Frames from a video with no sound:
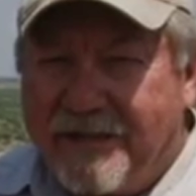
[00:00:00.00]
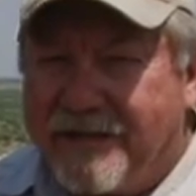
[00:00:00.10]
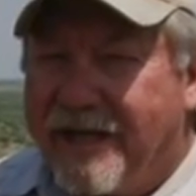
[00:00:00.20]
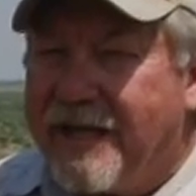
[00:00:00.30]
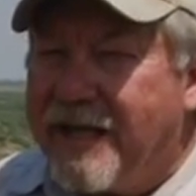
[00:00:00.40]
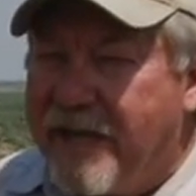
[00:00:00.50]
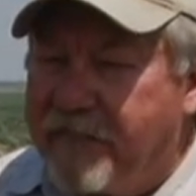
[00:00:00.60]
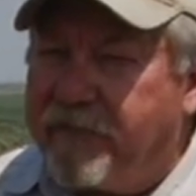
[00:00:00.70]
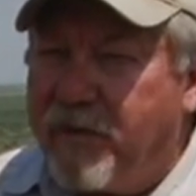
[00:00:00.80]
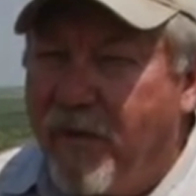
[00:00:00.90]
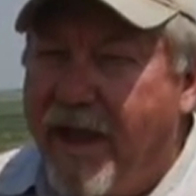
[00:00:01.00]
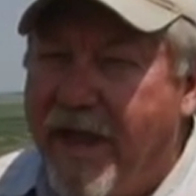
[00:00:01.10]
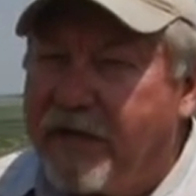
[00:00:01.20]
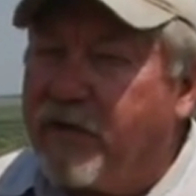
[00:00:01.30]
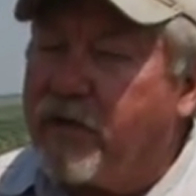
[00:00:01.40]
to say, if you
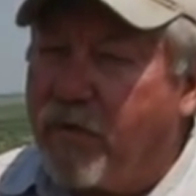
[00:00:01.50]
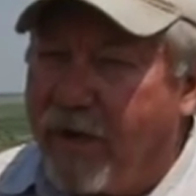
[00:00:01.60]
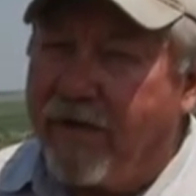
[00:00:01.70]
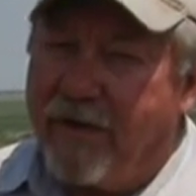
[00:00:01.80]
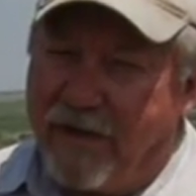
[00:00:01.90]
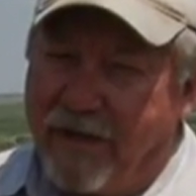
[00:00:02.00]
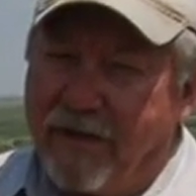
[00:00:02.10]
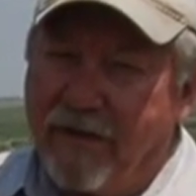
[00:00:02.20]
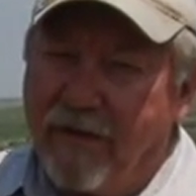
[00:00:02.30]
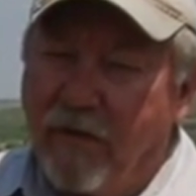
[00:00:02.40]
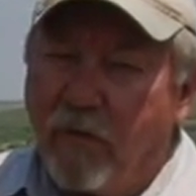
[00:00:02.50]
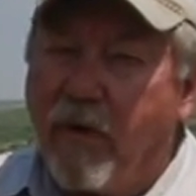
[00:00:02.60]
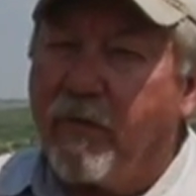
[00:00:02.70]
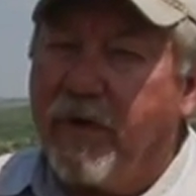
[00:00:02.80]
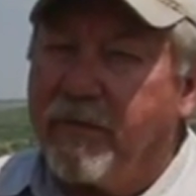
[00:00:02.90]
had good quail hunting,
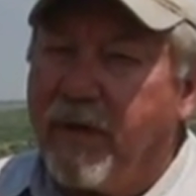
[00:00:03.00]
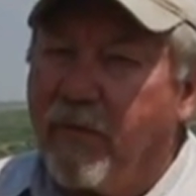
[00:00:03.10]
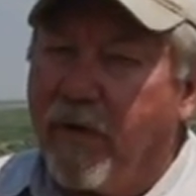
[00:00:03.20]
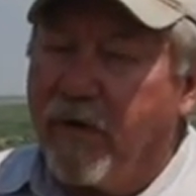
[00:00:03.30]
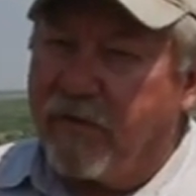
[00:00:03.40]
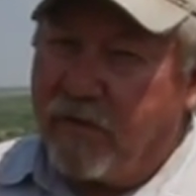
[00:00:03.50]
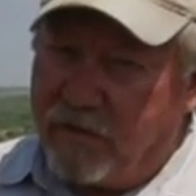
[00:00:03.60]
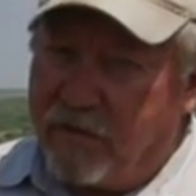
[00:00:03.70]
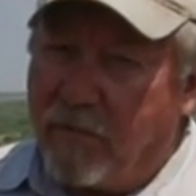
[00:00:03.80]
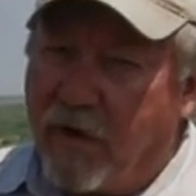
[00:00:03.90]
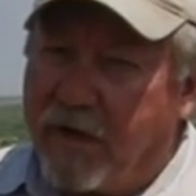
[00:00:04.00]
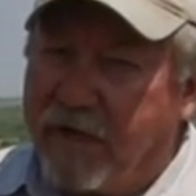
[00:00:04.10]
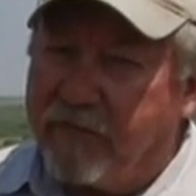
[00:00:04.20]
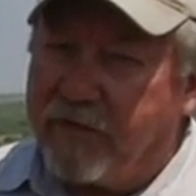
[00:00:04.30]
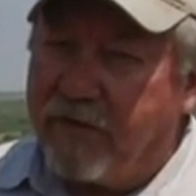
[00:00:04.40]
what would it be worth? Could you market
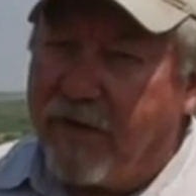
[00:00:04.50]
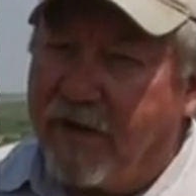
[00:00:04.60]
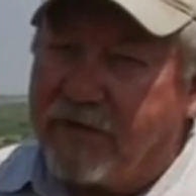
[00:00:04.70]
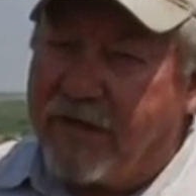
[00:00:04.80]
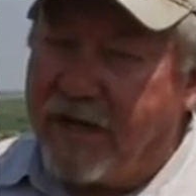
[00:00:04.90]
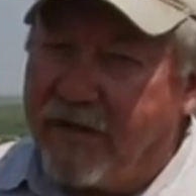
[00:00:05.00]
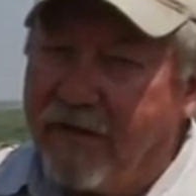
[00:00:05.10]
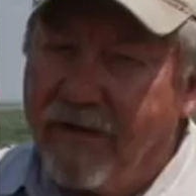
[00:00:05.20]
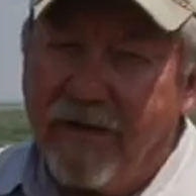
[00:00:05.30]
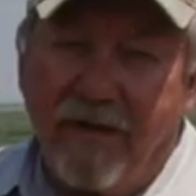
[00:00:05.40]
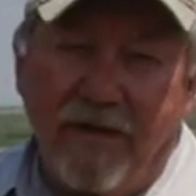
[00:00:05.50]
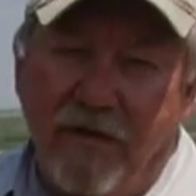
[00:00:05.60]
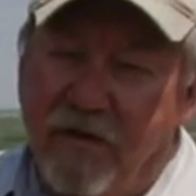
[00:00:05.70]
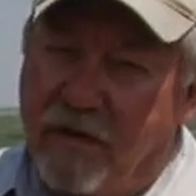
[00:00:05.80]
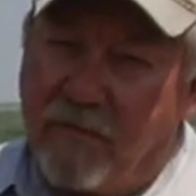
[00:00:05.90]
it for $2 an acre?
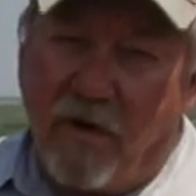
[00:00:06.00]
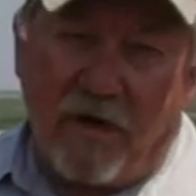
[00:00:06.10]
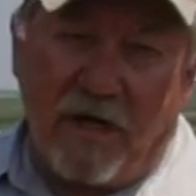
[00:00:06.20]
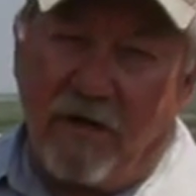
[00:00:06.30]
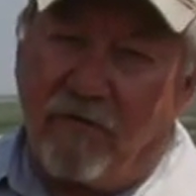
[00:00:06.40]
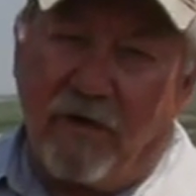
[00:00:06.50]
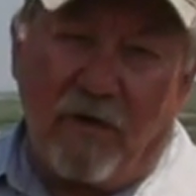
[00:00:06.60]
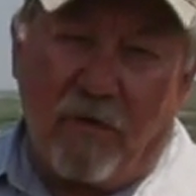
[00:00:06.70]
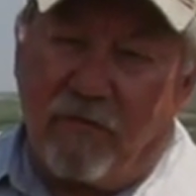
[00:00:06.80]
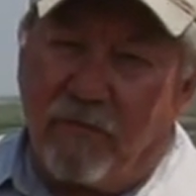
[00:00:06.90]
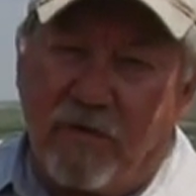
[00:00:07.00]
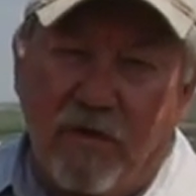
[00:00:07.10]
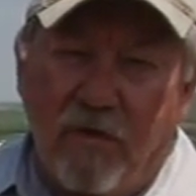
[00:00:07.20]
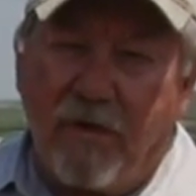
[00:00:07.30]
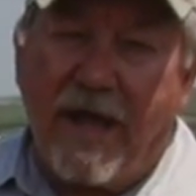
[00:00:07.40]
You can market it for anywhere from $2
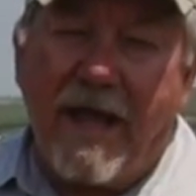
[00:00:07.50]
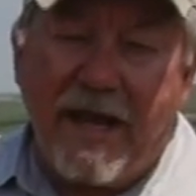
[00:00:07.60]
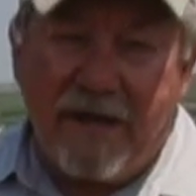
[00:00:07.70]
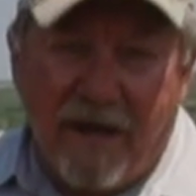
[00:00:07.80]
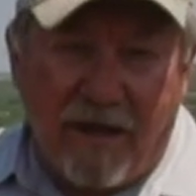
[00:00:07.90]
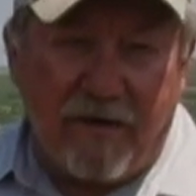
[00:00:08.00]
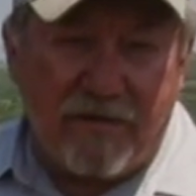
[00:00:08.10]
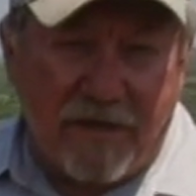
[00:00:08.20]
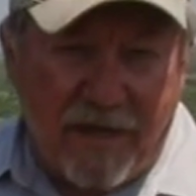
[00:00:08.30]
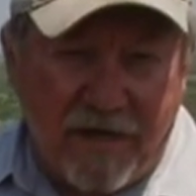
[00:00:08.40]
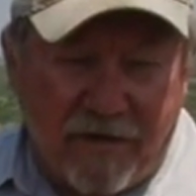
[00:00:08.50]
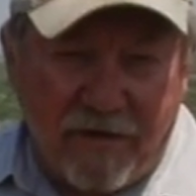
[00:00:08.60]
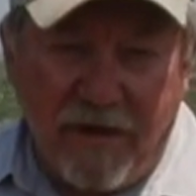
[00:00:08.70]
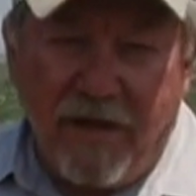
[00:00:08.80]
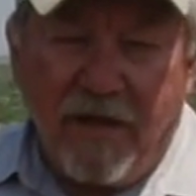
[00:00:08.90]
to $8 an acre.
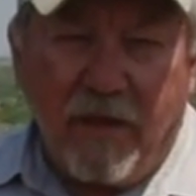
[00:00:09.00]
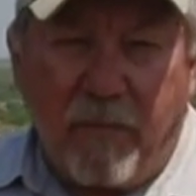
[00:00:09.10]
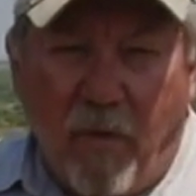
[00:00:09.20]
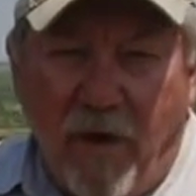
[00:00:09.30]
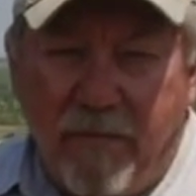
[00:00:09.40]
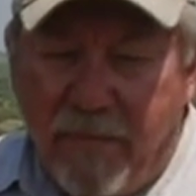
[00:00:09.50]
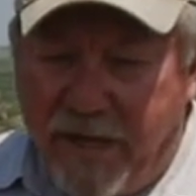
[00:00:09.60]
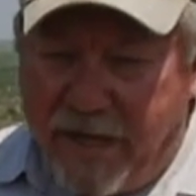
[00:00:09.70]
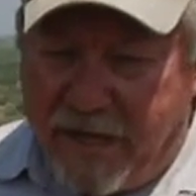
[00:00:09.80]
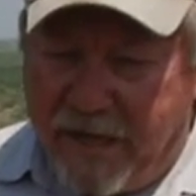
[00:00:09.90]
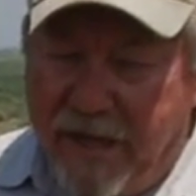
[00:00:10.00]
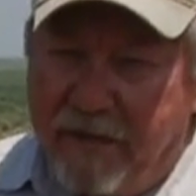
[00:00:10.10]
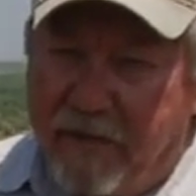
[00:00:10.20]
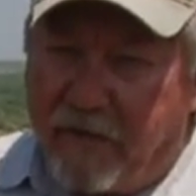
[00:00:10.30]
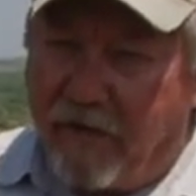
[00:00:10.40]
The point being
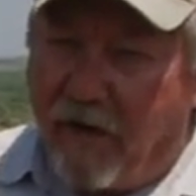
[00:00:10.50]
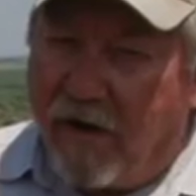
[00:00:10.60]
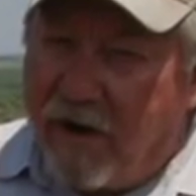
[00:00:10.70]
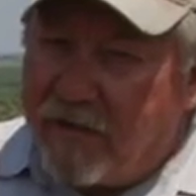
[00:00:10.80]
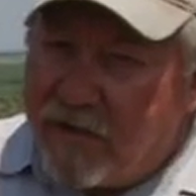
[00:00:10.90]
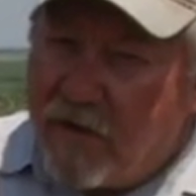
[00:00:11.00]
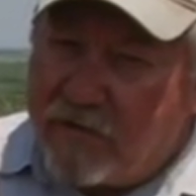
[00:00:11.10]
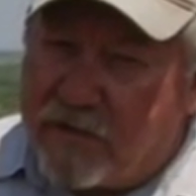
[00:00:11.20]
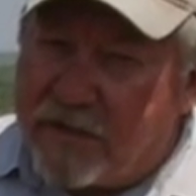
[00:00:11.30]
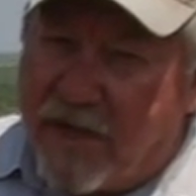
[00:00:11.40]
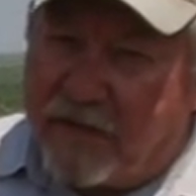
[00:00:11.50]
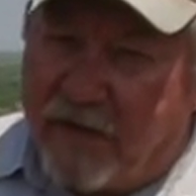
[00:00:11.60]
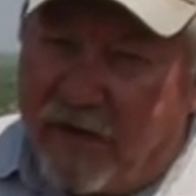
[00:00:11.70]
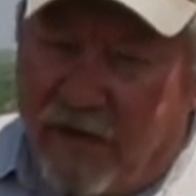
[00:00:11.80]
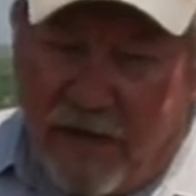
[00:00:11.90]
that there are other uses out
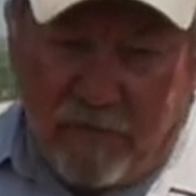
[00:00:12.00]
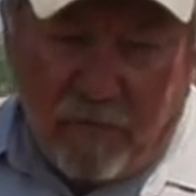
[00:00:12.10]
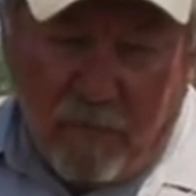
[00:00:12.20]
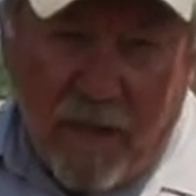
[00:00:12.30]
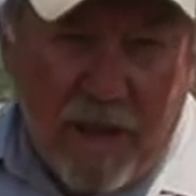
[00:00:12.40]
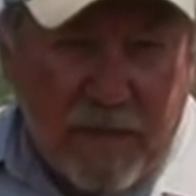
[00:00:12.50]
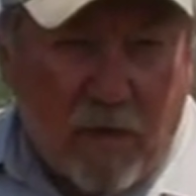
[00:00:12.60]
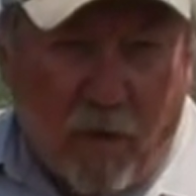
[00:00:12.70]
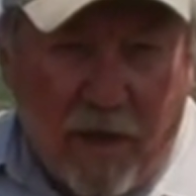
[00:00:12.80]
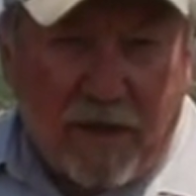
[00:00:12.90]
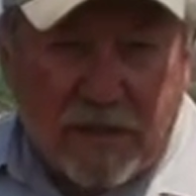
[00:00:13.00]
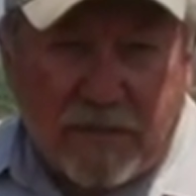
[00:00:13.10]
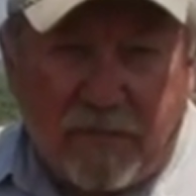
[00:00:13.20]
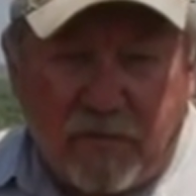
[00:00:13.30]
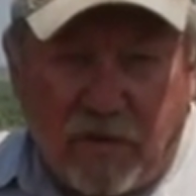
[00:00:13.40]
there, and maybe quail is
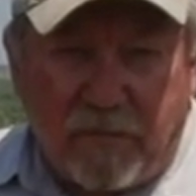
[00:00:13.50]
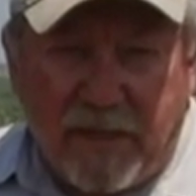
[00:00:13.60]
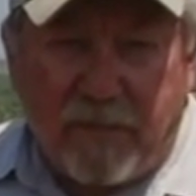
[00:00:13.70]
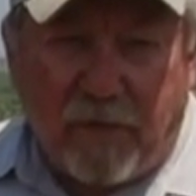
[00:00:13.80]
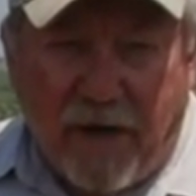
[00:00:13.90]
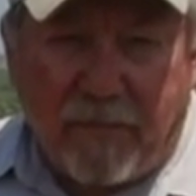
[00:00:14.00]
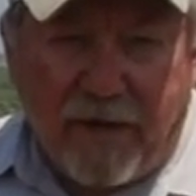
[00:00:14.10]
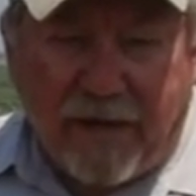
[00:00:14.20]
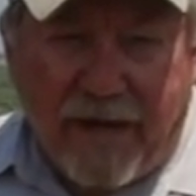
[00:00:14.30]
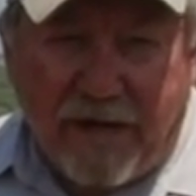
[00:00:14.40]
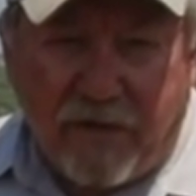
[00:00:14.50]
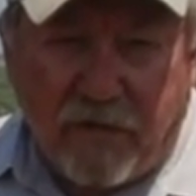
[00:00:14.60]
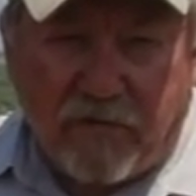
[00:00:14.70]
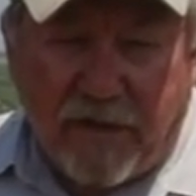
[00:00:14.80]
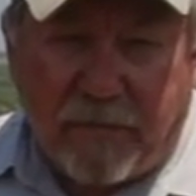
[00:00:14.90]
should be the primary land
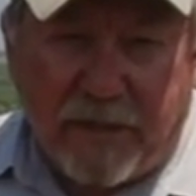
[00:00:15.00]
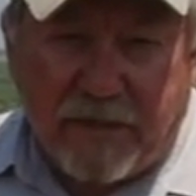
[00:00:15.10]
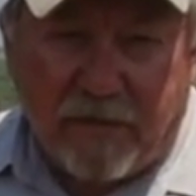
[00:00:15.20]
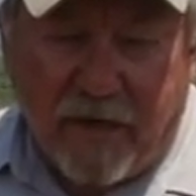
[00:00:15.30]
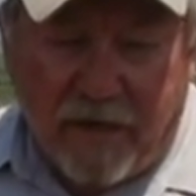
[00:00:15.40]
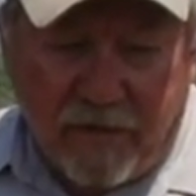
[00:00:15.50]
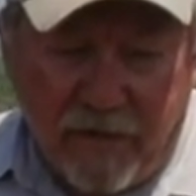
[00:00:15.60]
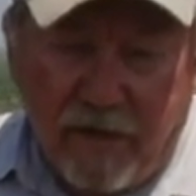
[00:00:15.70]
use for that piece of ground.